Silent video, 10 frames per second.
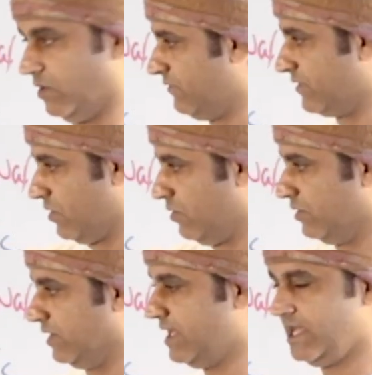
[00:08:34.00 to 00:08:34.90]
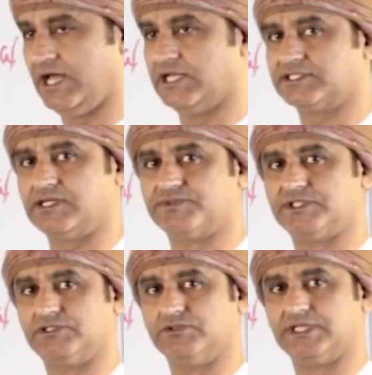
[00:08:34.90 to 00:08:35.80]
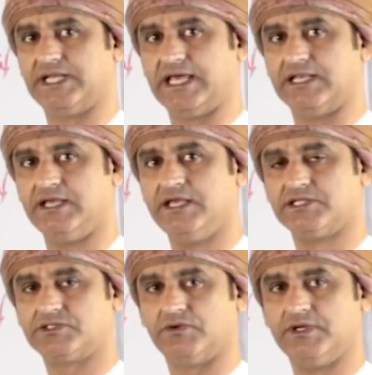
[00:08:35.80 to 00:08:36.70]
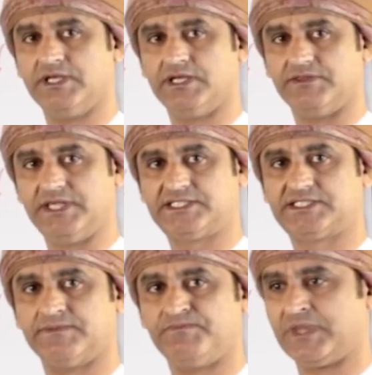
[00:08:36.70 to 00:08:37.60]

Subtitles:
overall has substituted L. So this